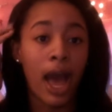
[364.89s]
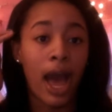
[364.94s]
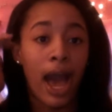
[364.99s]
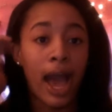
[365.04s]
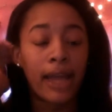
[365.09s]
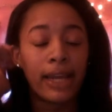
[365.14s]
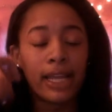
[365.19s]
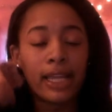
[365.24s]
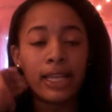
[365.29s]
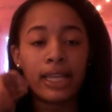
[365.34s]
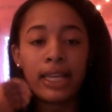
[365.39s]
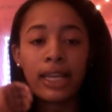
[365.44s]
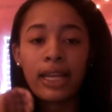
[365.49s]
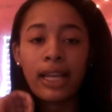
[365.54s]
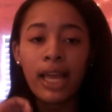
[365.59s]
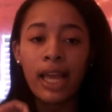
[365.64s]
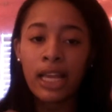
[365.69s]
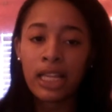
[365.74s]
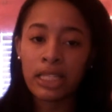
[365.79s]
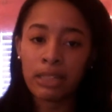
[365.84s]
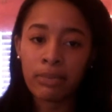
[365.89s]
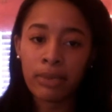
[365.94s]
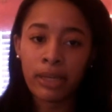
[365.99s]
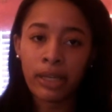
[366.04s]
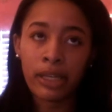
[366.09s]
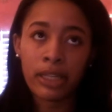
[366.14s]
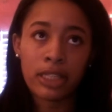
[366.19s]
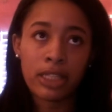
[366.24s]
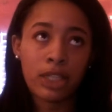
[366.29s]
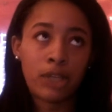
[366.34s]
I didn't get eczema
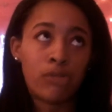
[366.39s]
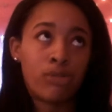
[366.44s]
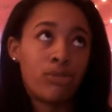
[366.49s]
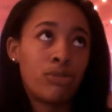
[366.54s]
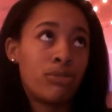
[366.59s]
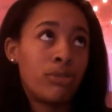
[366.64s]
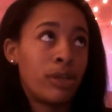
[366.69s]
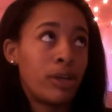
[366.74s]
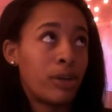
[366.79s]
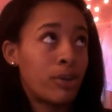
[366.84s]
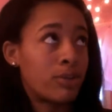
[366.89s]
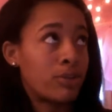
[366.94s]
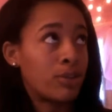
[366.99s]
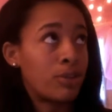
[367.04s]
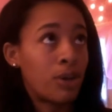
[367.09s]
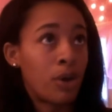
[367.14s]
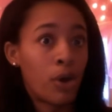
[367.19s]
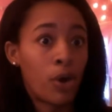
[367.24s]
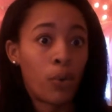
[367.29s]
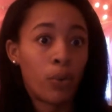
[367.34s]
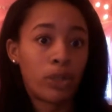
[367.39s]
until 2 years ago,